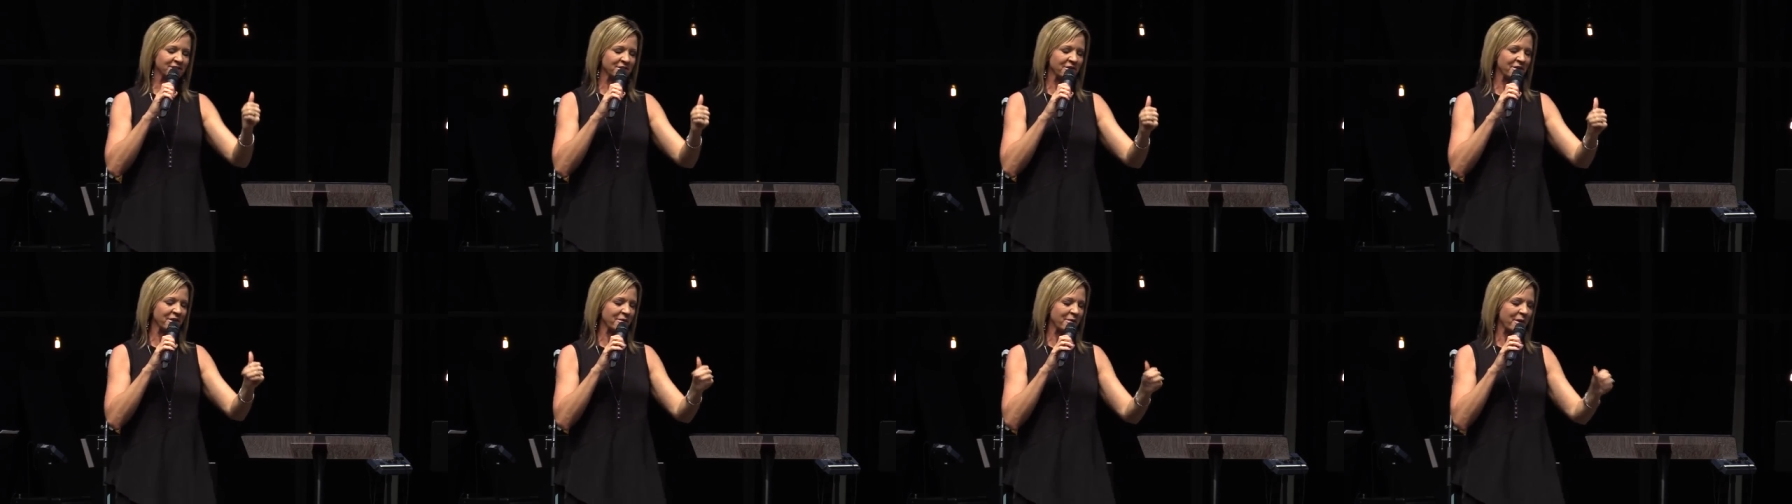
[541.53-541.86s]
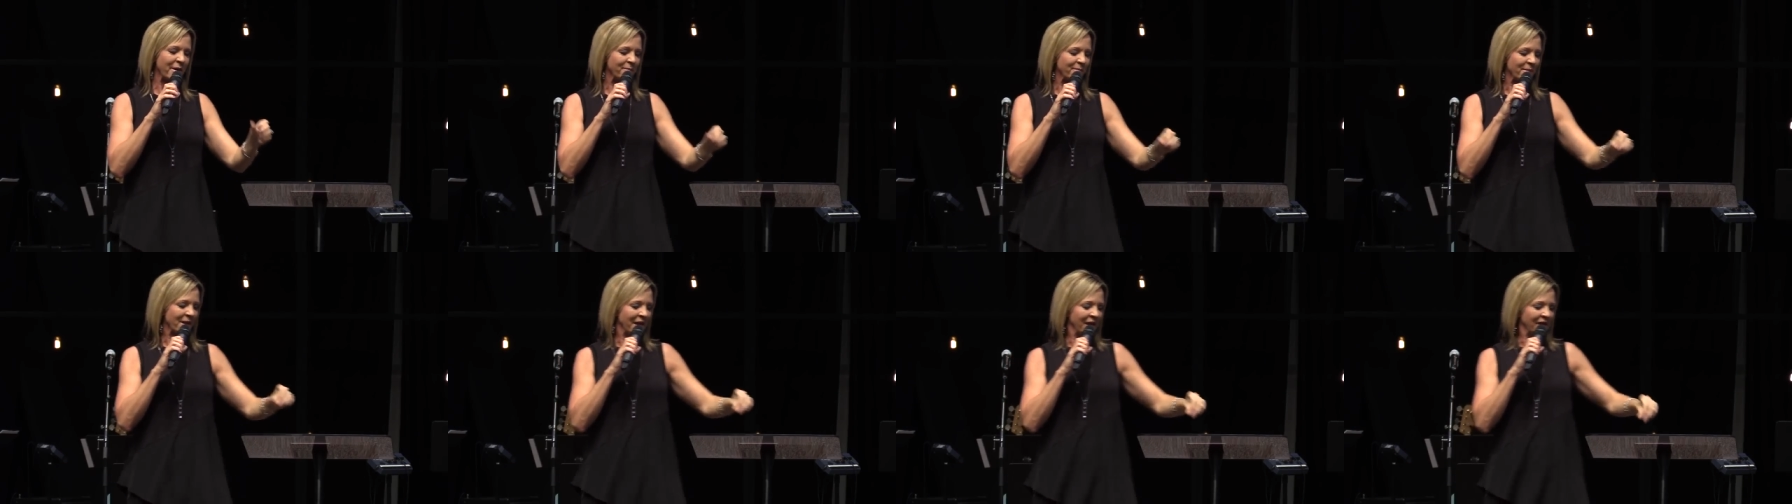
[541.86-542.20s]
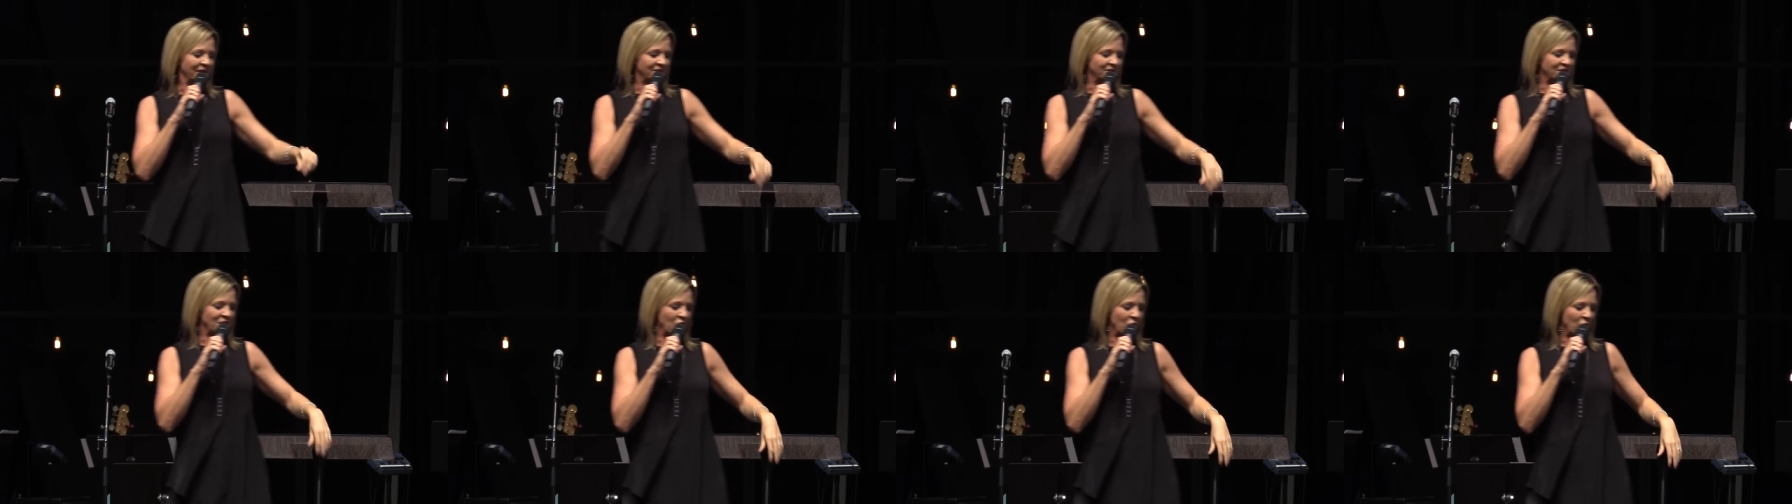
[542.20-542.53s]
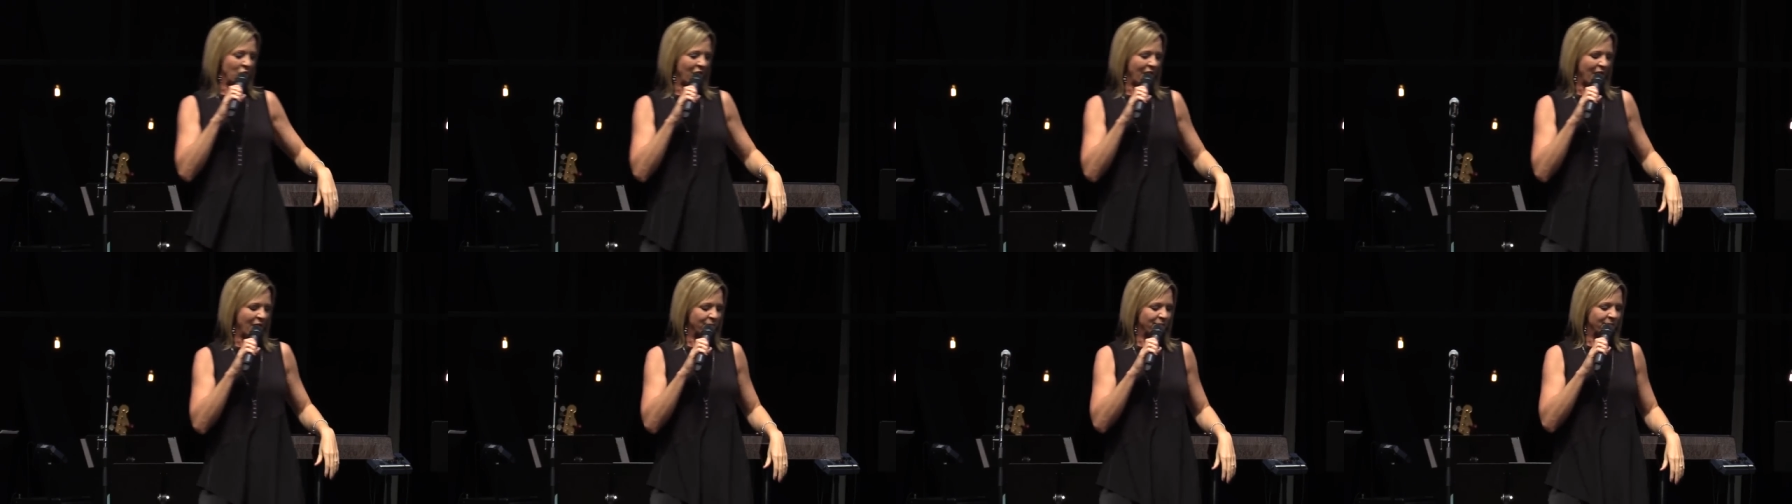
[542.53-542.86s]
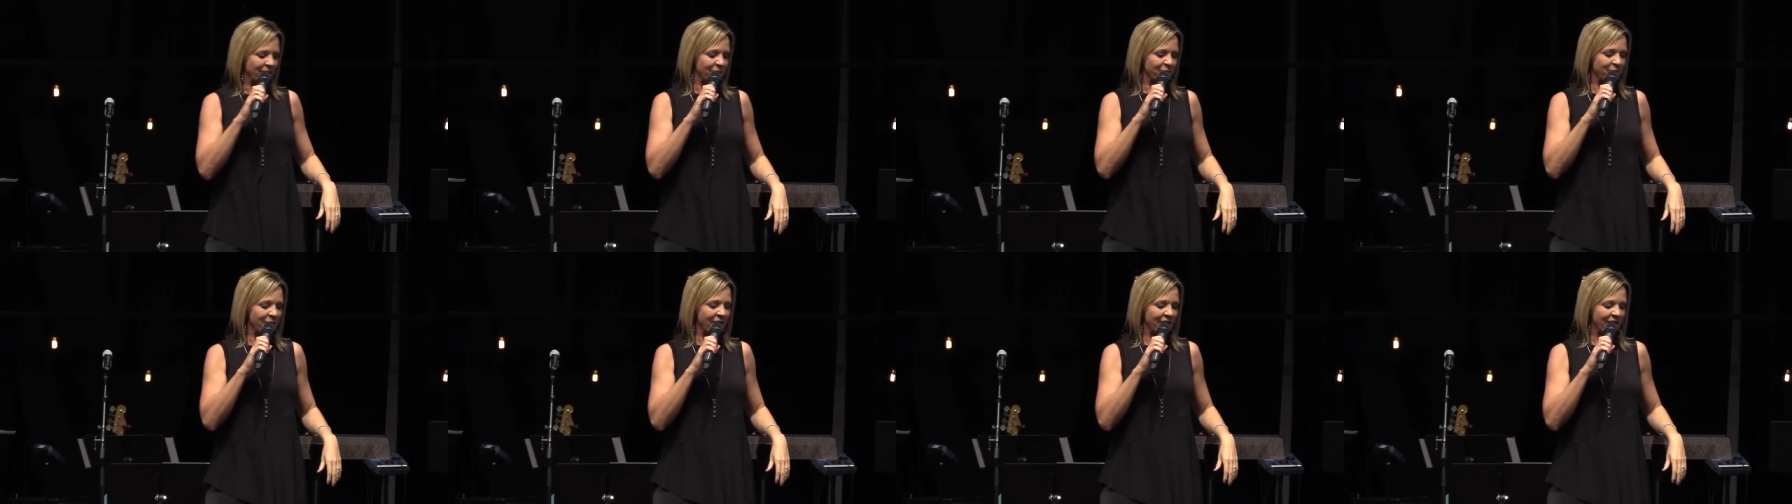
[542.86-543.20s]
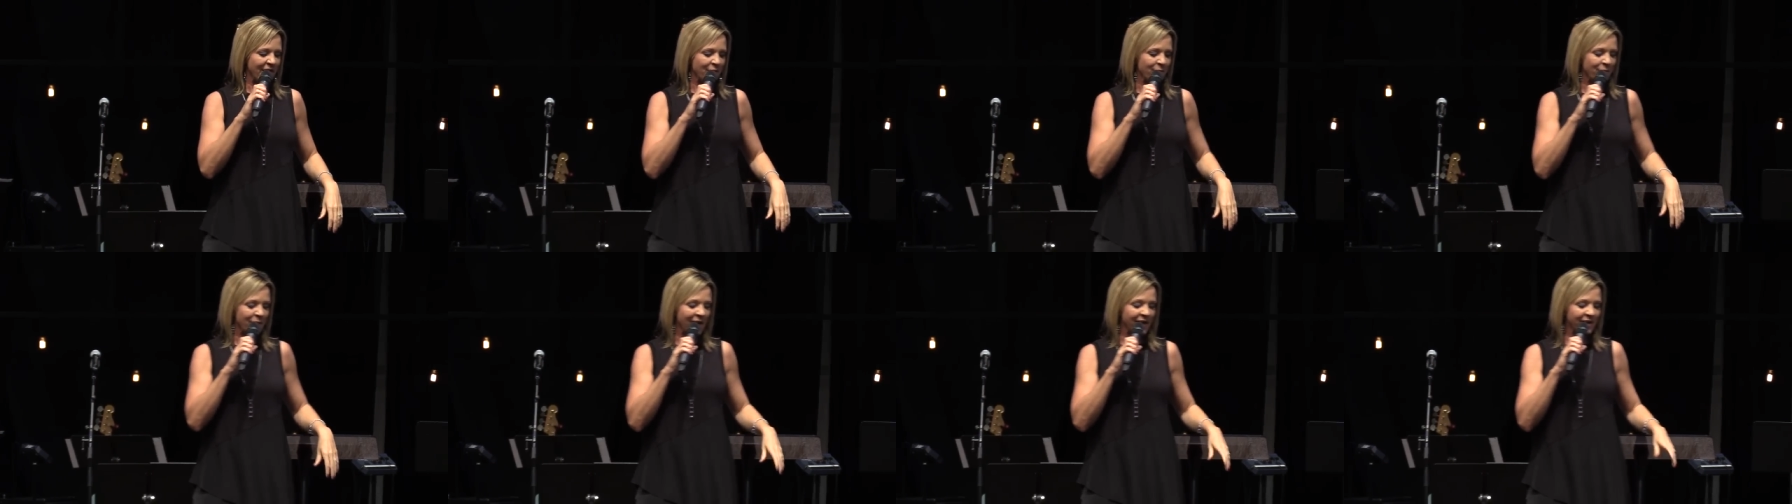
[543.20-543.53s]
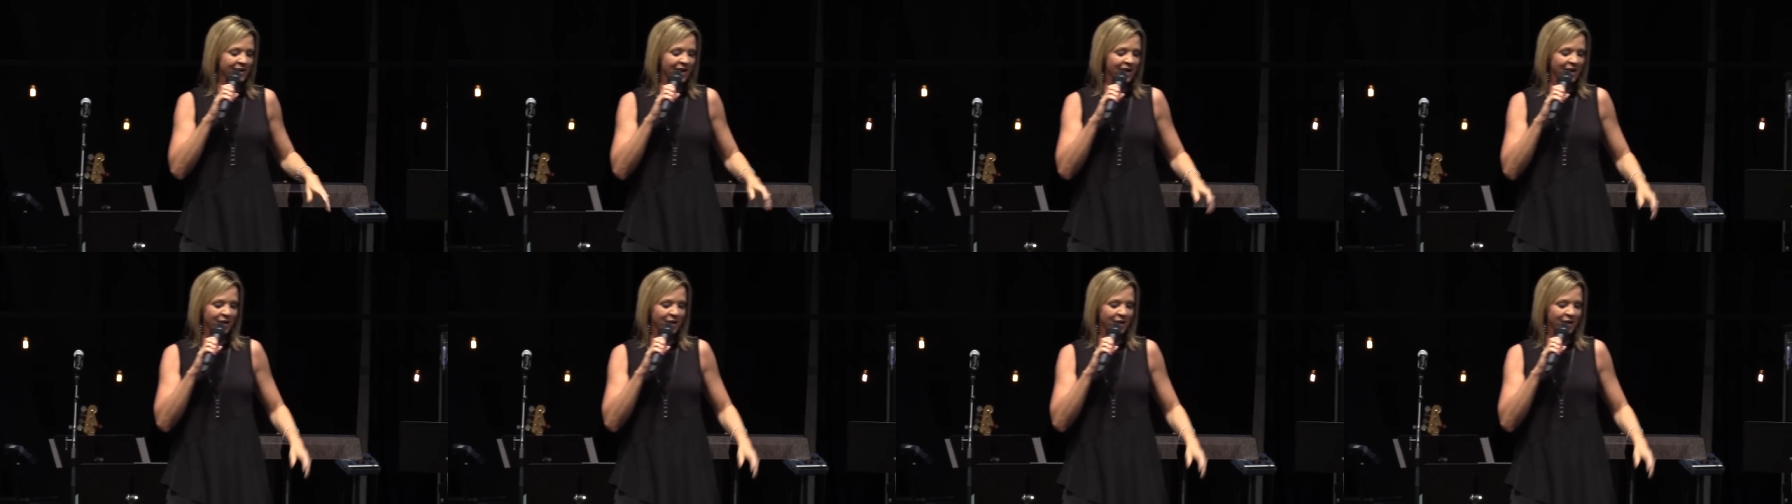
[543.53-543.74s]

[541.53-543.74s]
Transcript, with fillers: So anyway, so um, it might